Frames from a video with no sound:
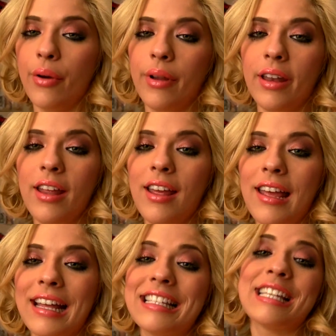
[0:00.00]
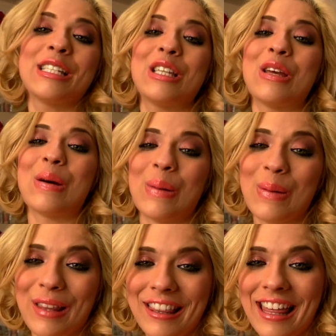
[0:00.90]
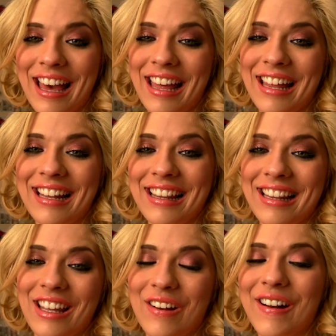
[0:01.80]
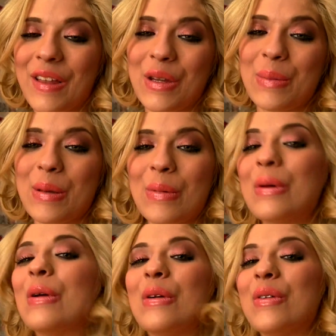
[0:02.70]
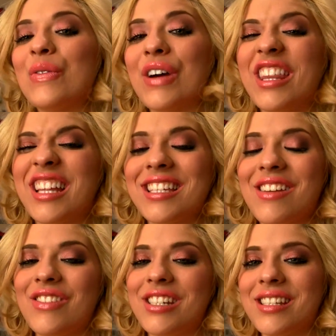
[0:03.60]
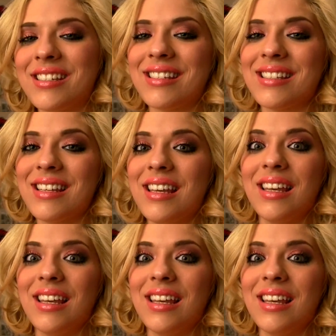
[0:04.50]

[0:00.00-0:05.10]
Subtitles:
And it's nice to know that there are other people who find that stuff just as